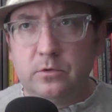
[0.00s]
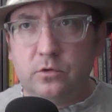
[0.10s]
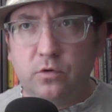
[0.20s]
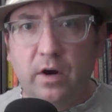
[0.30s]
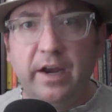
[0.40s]

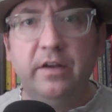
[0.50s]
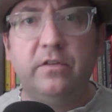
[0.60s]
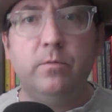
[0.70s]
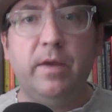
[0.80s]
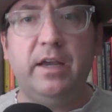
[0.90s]
trying
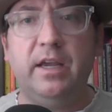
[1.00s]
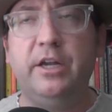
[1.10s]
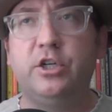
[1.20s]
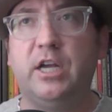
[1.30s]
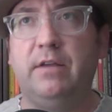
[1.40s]
to make
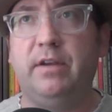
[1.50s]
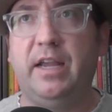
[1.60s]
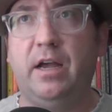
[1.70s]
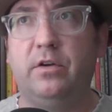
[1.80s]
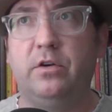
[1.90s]
each kind of
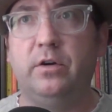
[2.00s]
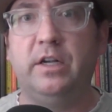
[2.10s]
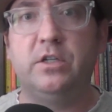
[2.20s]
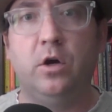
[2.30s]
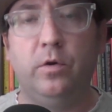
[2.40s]
encounter
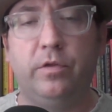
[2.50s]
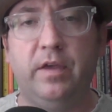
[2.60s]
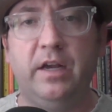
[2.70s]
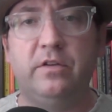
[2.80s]
its own thing,